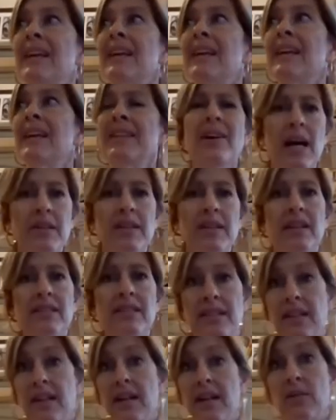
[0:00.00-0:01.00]
not as
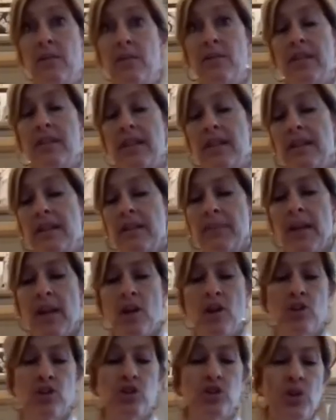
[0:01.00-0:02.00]
appetizing, I don't think.
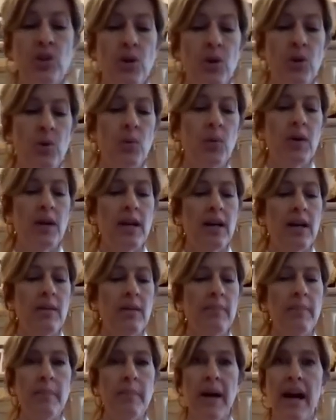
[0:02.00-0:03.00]
So
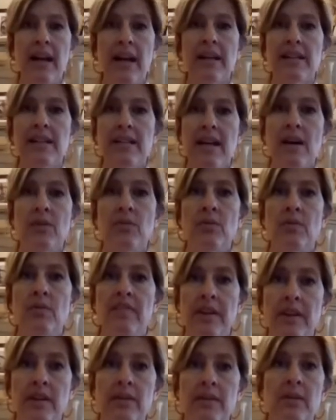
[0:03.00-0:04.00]
um, pat it down
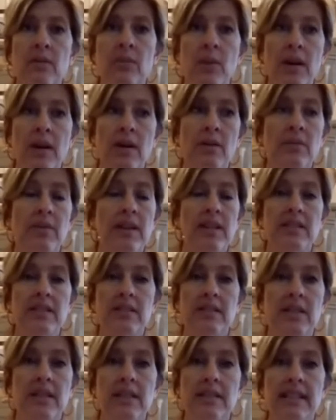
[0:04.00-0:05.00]
very well.
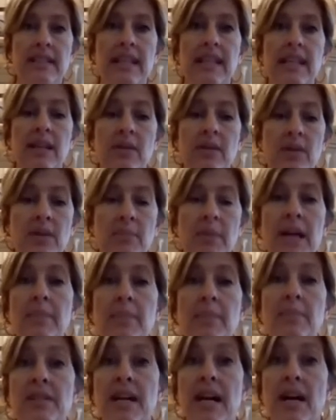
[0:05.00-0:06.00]
That's that's key with
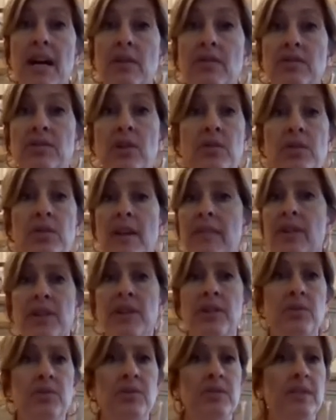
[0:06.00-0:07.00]
paper towels. I'll never
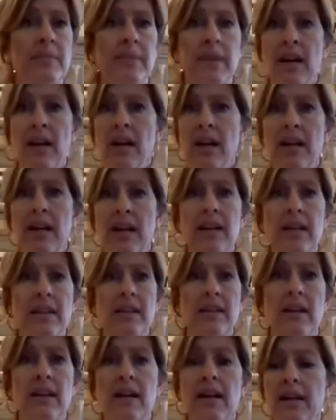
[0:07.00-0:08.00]
use
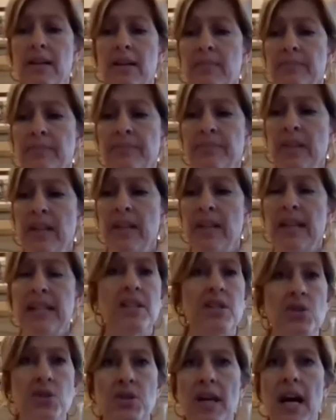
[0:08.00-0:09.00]
a um, a
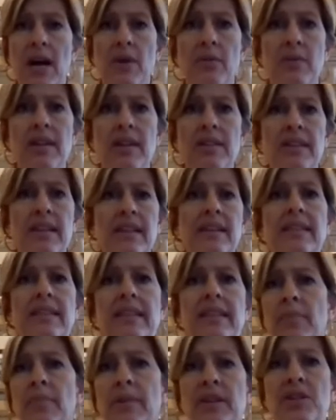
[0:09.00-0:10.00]
dish towel or anything like
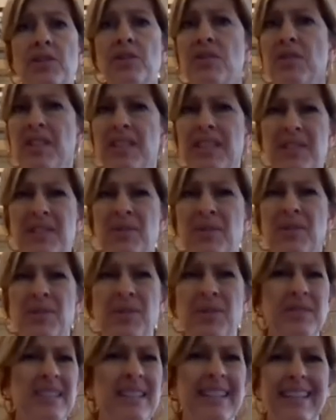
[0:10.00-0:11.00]
that because you're just
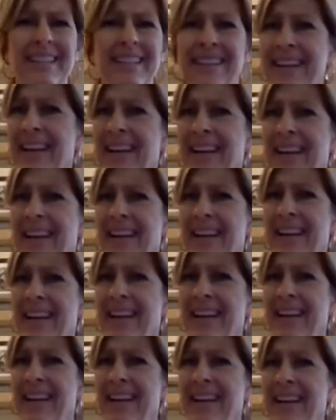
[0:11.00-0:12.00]
introducing
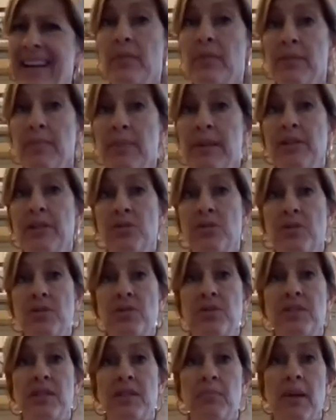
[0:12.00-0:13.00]
you could possibly be
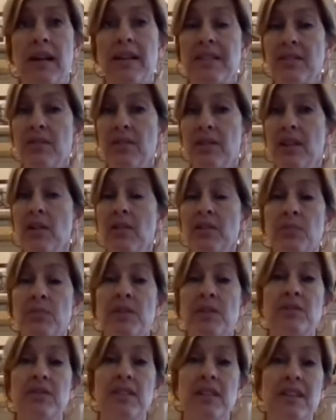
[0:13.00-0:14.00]
introducing bacteria. You
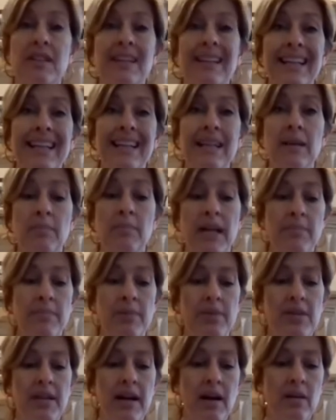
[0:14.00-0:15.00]
always want to use a clean
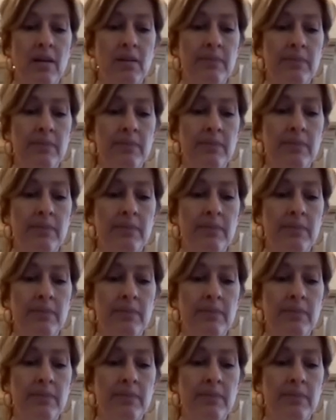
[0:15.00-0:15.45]
paper towel.